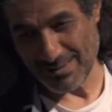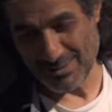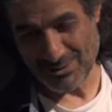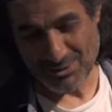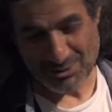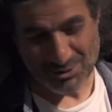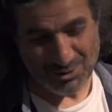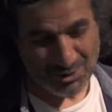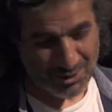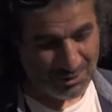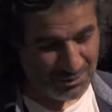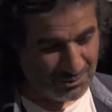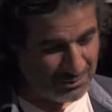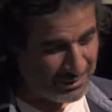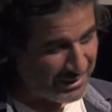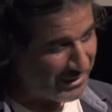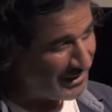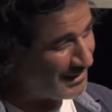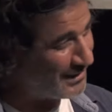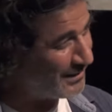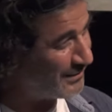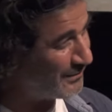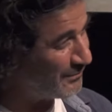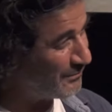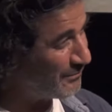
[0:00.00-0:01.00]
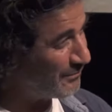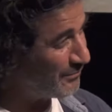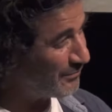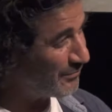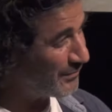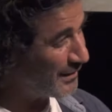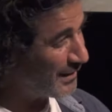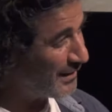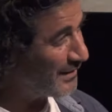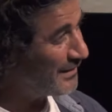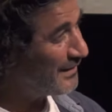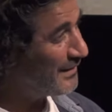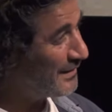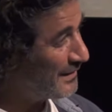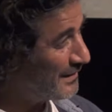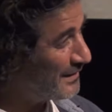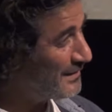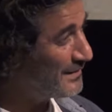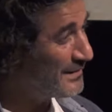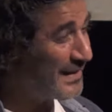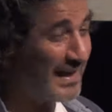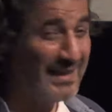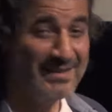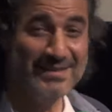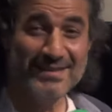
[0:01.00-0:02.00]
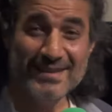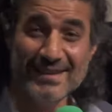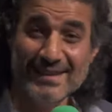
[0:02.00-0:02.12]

So that's